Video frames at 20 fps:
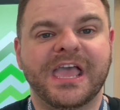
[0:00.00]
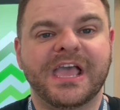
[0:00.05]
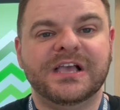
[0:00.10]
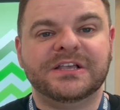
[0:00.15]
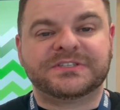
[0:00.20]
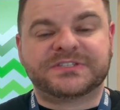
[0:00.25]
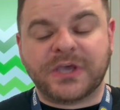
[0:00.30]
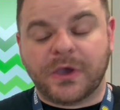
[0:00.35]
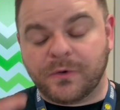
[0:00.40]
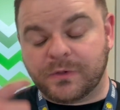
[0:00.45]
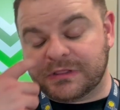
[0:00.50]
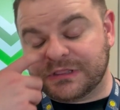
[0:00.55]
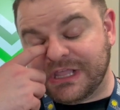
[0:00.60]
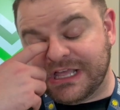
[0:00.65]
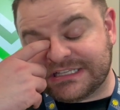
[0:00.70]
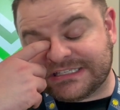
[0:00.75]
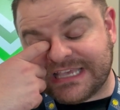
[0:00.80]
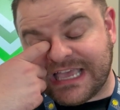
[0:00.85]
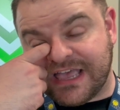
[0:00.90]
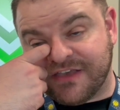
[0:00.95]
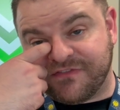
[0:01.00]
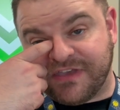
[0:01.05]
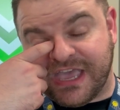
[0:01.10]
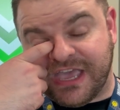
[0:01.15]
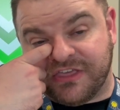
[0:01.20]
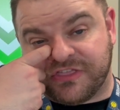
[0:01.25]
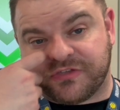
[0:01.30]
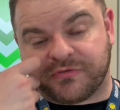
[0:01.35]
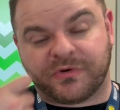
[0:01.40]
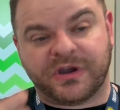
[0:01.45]
So let's have
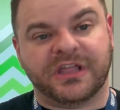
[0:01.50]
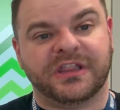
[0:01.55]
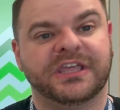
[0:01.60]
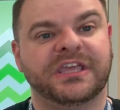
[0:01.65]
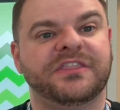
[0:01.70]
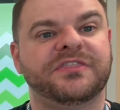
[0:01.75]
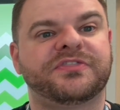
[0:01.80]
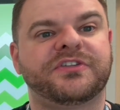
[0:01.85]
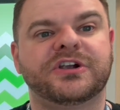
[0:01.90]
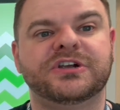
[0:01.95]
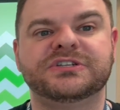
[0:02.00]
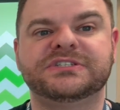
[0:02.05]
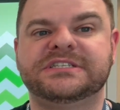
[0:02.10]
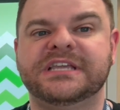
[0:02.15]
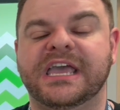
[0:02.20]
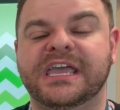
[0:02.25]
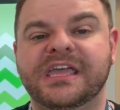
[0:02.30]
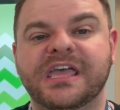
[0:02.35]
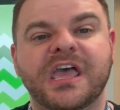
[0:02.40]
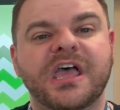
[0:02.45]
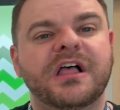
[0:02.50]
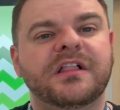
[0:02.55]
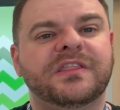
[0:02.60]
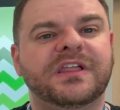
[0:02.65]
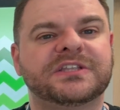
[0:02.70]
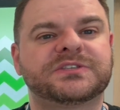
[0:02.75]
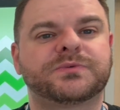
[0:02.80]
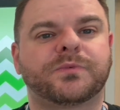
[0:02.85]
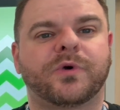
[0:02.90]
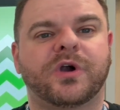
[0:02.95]
a thrilling Thursday.
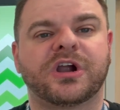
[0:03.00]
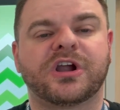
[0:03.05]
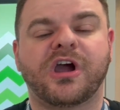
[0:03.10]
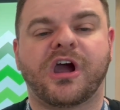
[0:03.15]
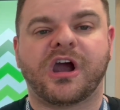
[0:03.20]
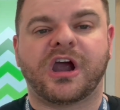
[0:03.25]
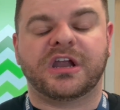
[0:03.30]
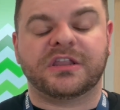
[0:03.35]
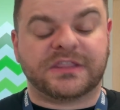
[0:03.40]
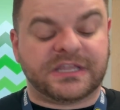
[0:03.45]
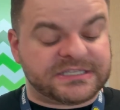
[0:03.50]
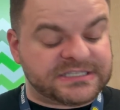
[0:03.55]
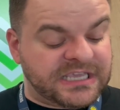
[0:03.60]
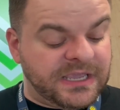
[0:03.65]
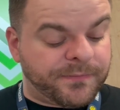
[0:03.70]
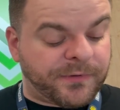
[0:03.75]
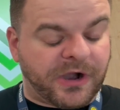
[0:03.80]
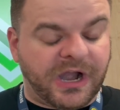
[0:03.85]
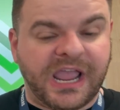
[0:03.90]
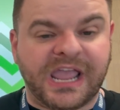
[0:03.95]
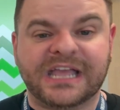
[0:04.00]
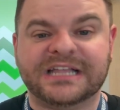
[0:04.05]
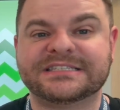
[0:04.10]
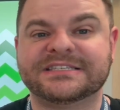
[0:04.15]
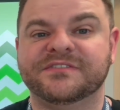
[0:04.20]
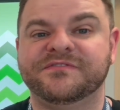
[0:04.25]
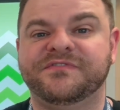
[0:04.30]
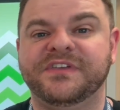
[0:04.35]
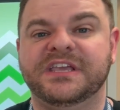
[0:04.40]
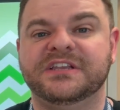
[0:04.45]
Let's work hard. Let's keep our hands
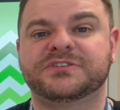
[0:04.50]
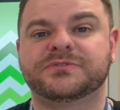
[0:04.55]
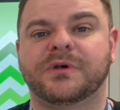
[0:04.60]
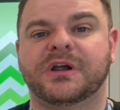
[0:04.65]
and feet to